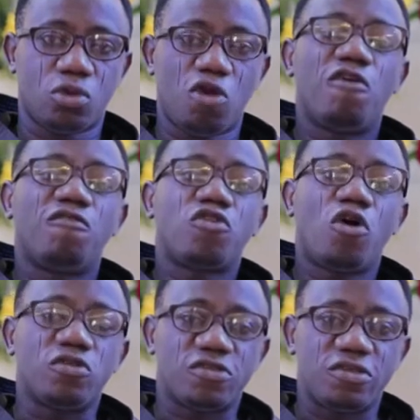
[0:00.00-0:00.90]
Of
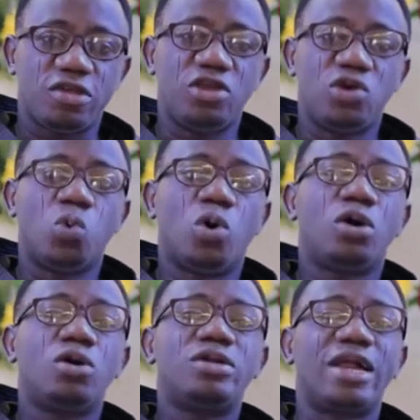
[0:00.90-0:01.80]
course, the
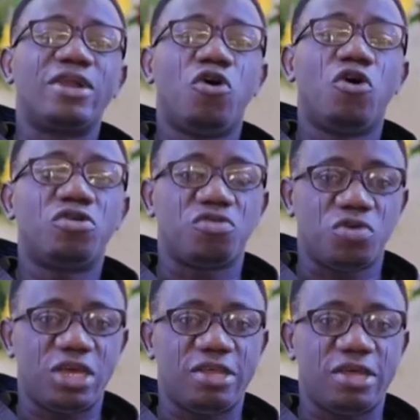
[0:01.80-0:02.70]
world that God
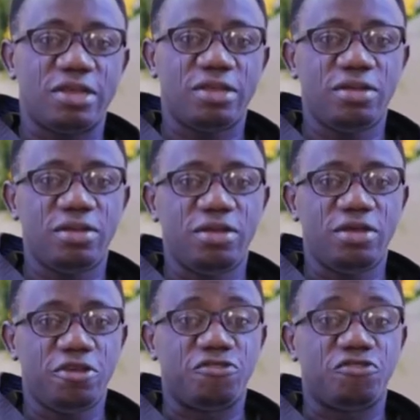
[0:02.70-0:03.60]
created
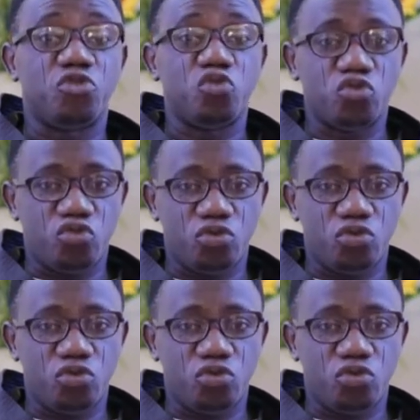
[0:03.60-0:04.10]
is good,